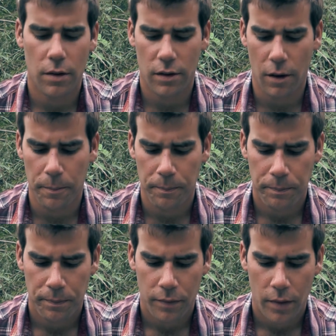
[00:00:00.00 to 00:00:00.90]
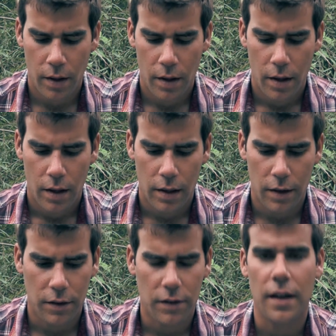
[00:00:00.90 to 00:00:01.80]
So
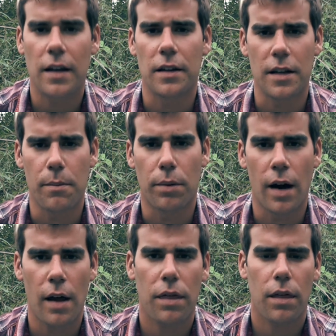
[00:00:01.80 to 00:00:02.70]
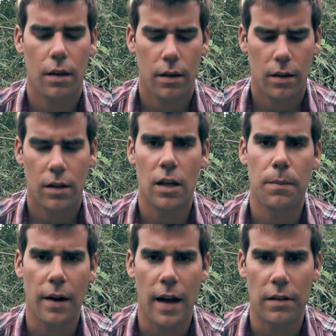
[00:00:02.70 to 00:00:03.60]
let's just take a deep breath,
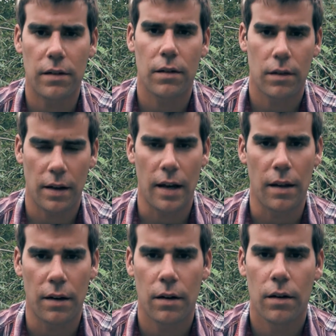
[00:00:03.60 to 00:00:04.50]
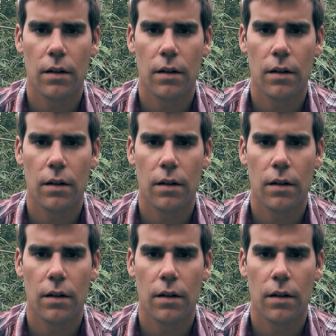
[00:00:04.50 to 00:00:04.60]
keep our heads together,